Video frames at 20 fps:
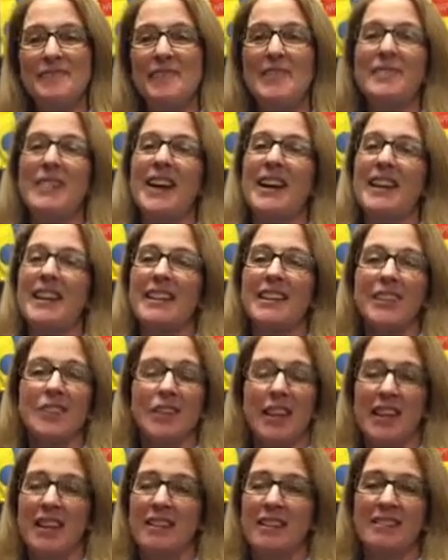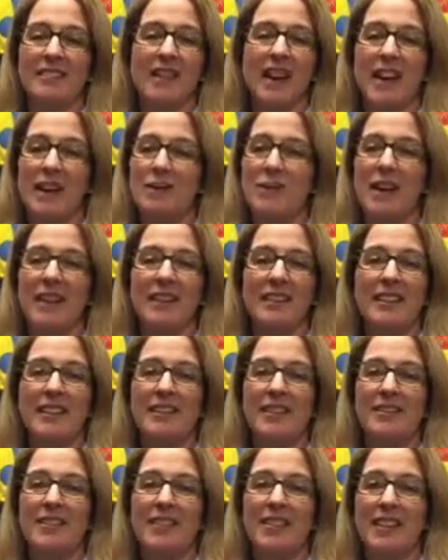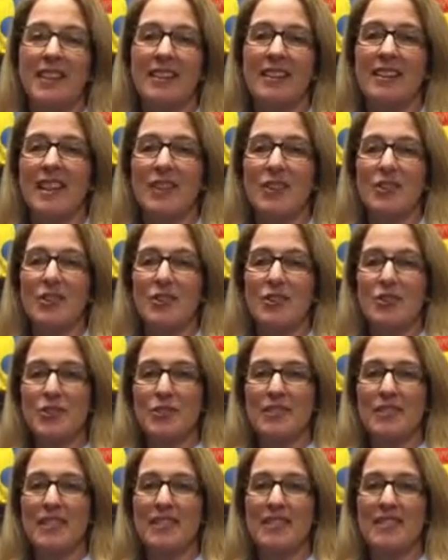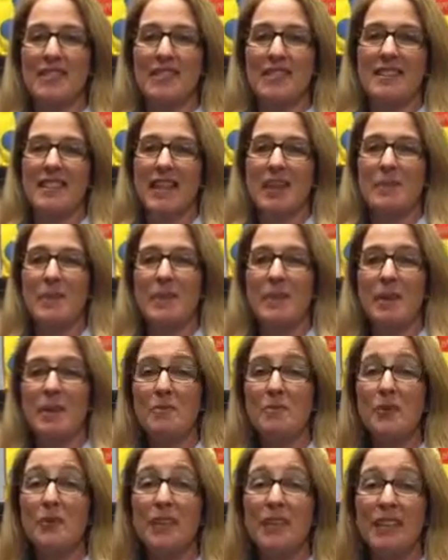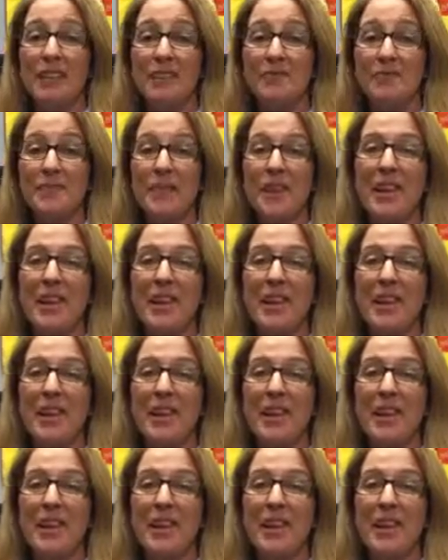providing great high quality psychological services in the Tampa Bay community.